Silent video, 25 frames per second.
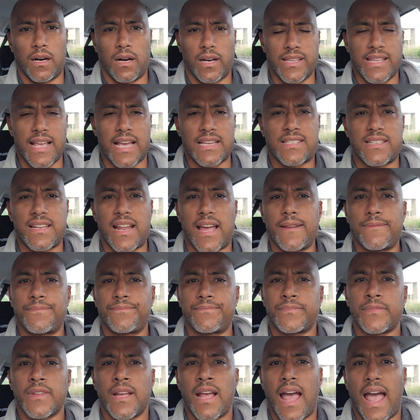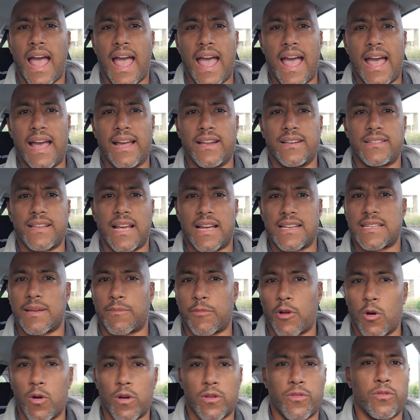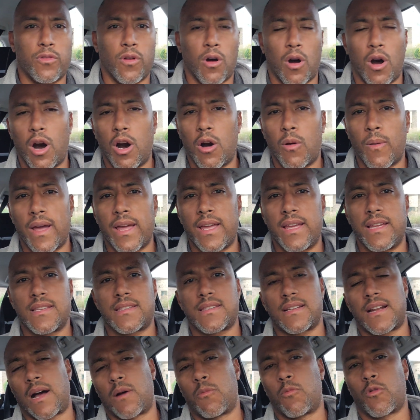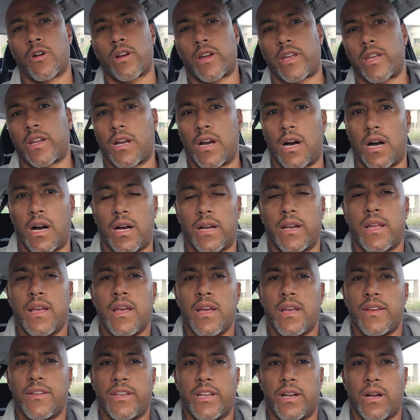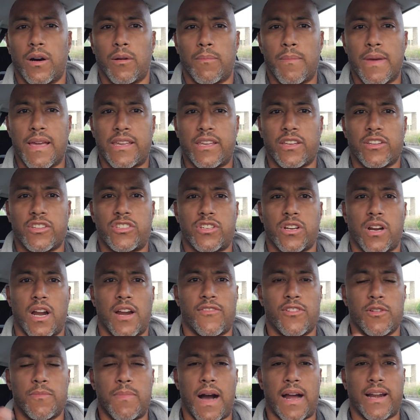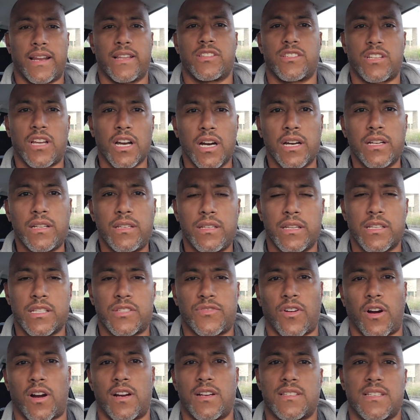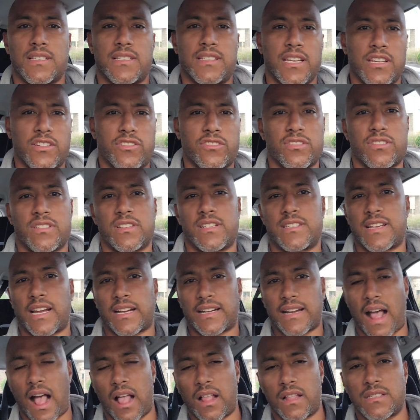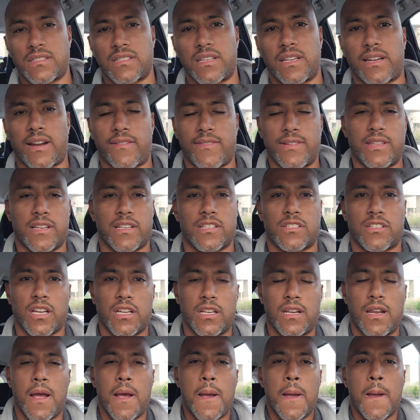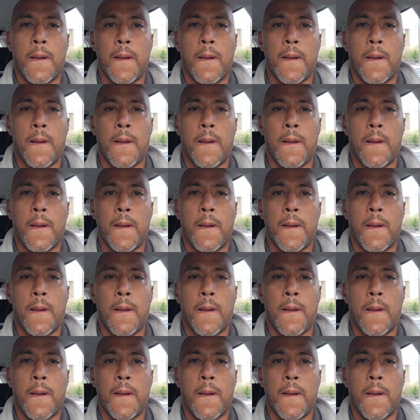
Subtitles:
yesterday, and as I'm going through the hallways and I'm working on, making sure everybody's good as far as the teachers and the technology and everything's good,